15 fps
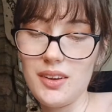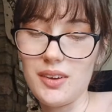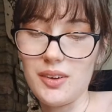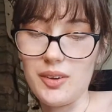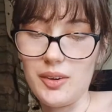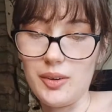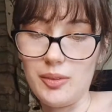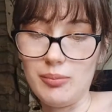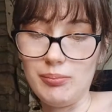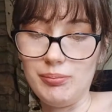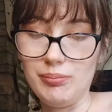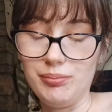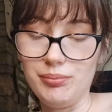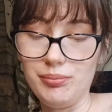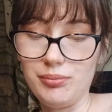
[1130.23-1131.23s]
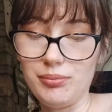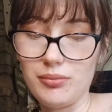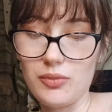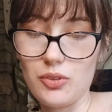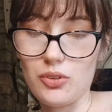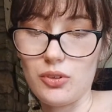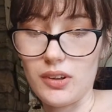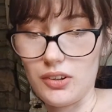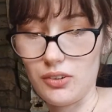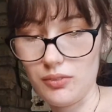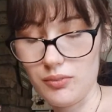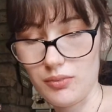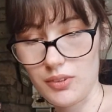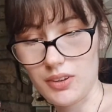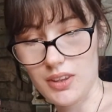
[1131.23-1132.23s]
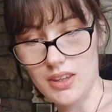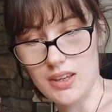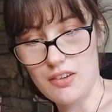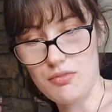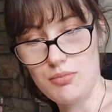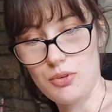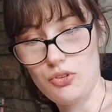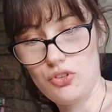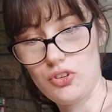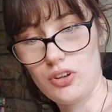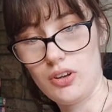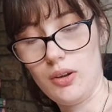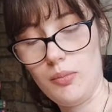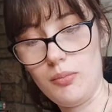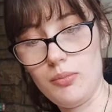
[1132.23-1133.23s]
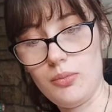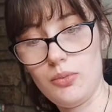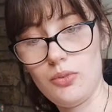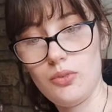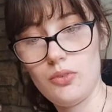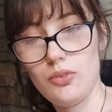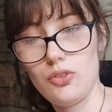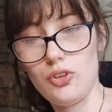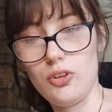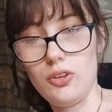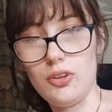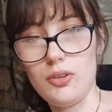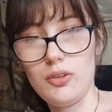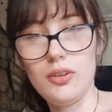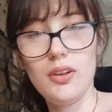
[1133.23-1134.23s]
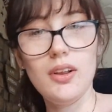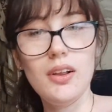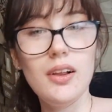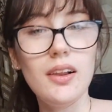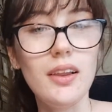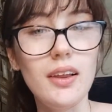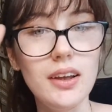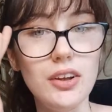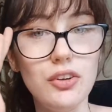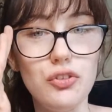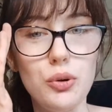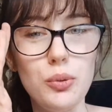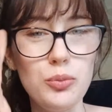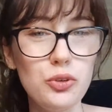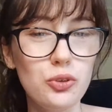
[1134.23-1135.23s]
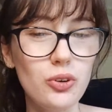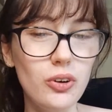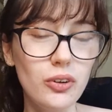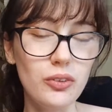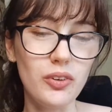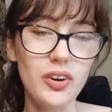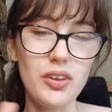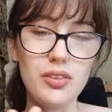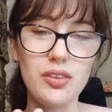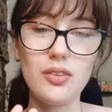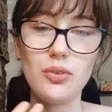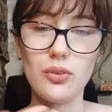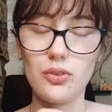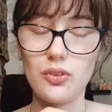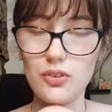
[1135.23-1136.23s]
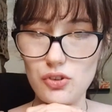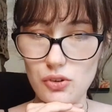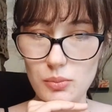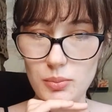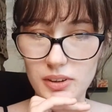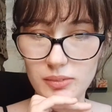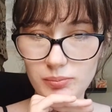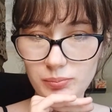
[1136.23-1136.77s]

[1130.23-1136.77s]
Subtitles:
so I don't really have much time to like doom scroll or anything, so it's not too bad.